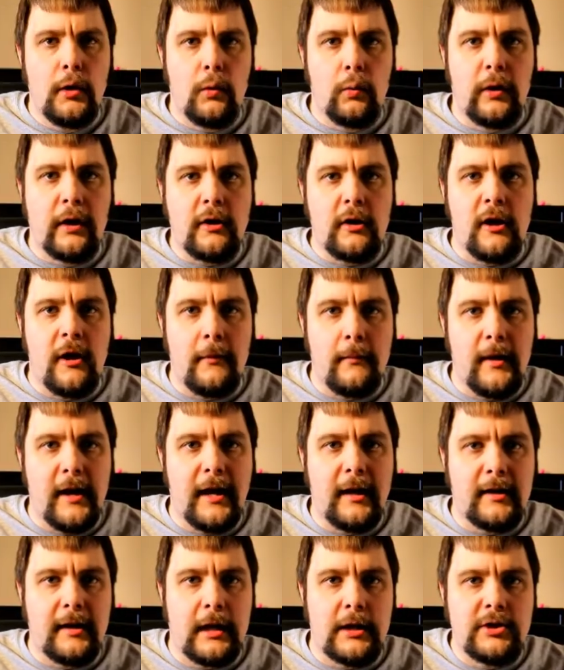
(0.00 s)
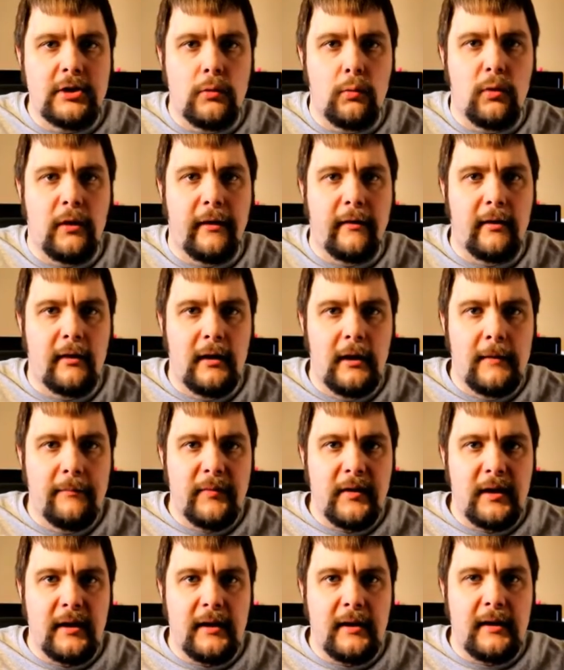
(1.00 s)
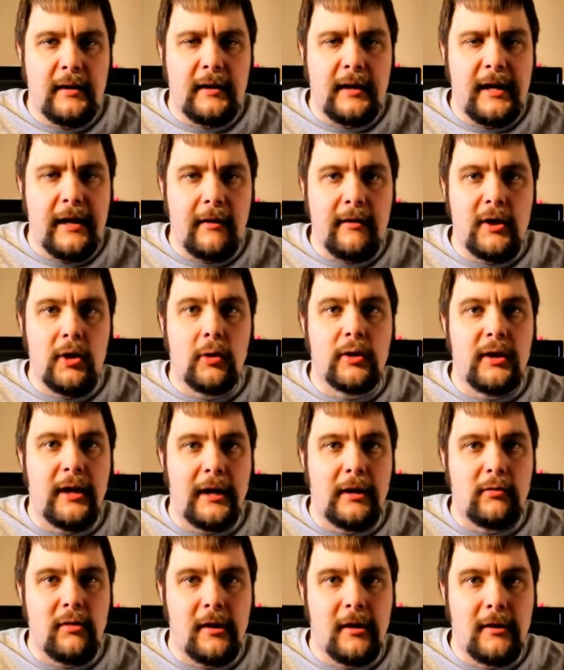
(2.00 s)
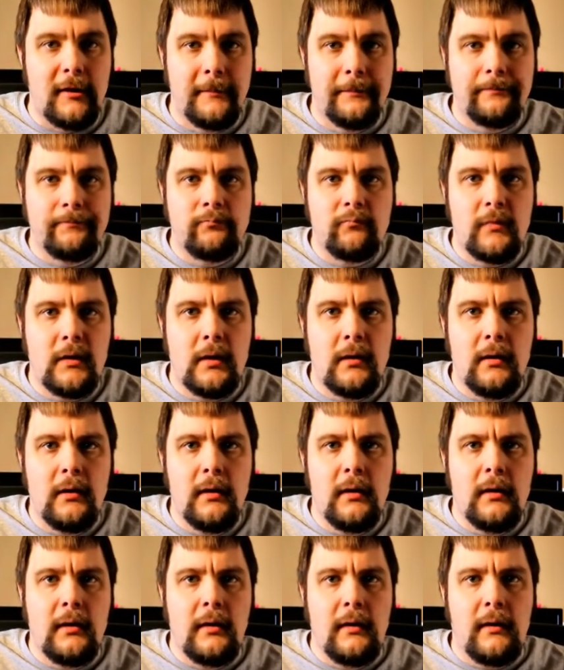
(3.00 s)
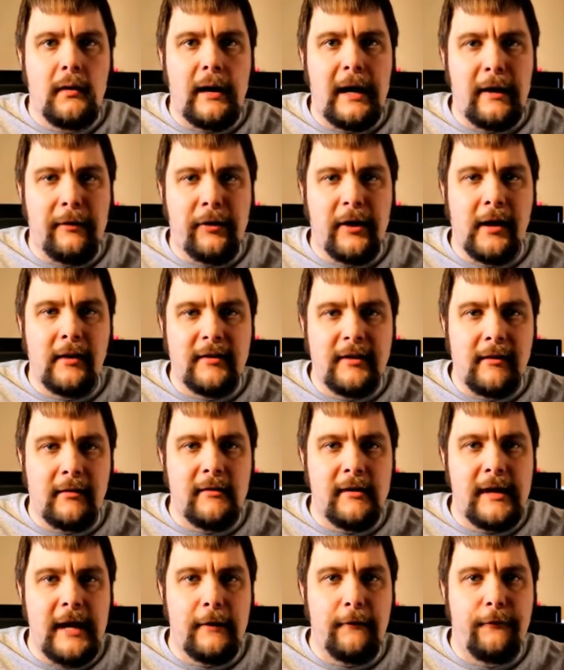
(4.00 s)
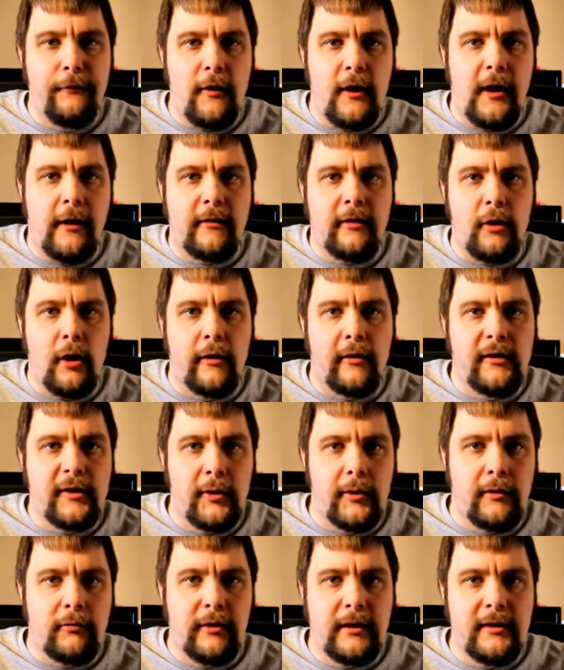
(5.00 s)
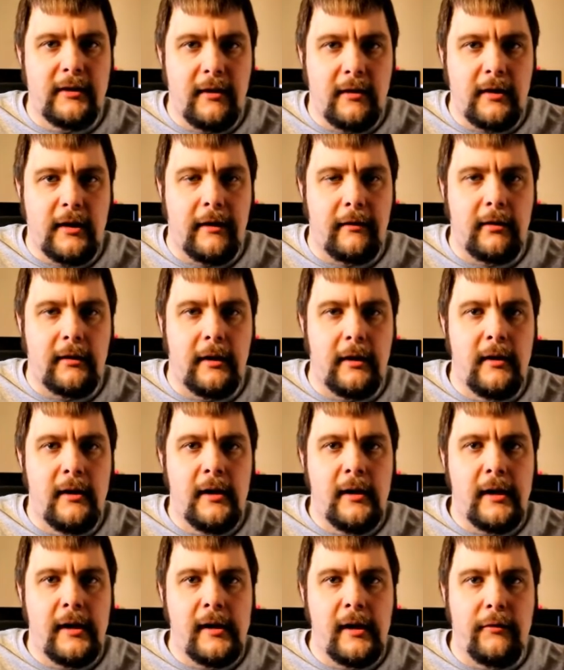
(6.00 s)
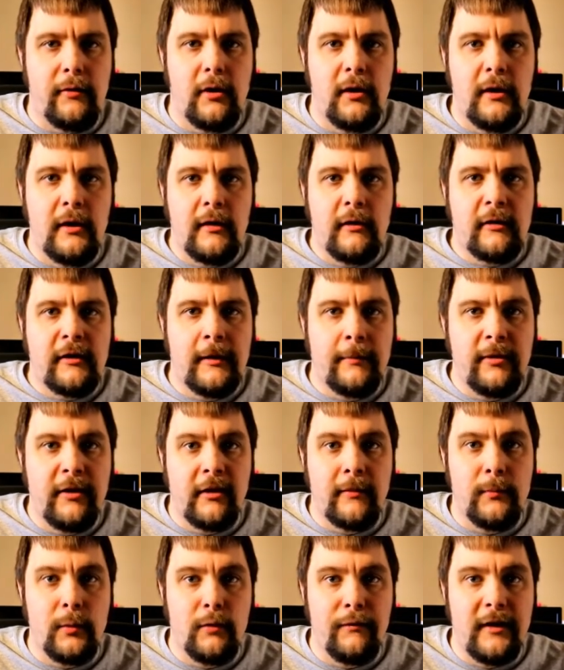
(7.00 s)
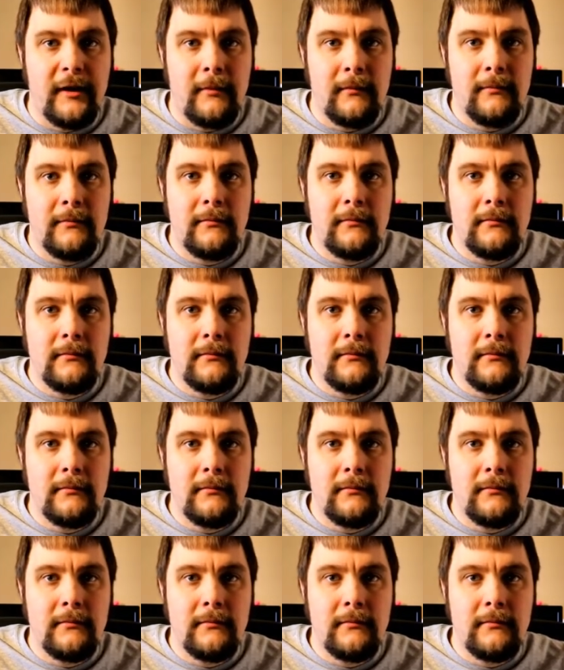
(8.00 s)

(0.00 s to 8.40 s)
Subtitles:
What caught my attention was it has no dialogue. I think Disney and Fox are seriously discussing another Simpsons movie.